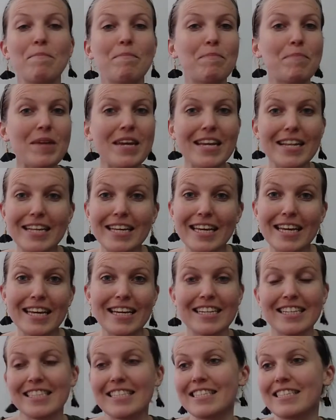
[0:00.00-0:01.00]
Bead
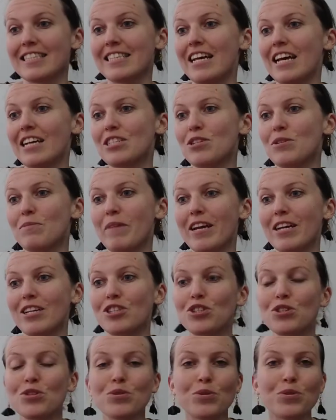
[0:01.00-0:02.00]
kits to make
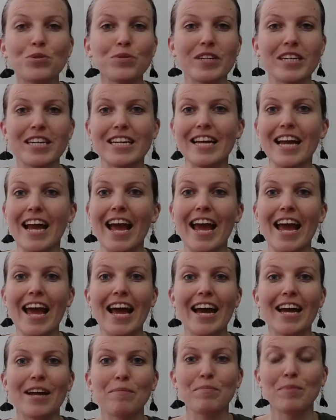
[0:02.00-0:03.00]
jewelry
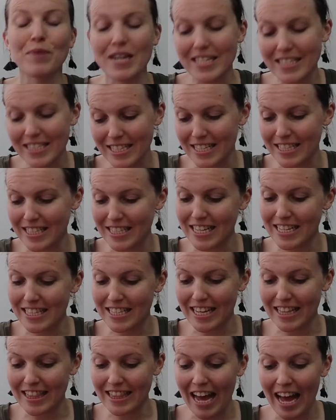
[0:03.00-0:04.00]
and bracelets, things
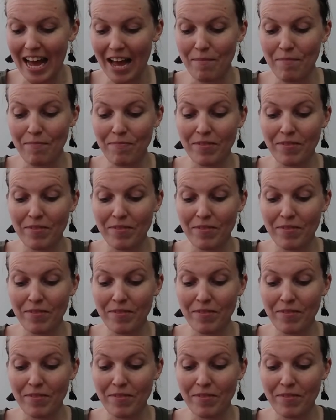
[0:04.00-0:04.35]
like that.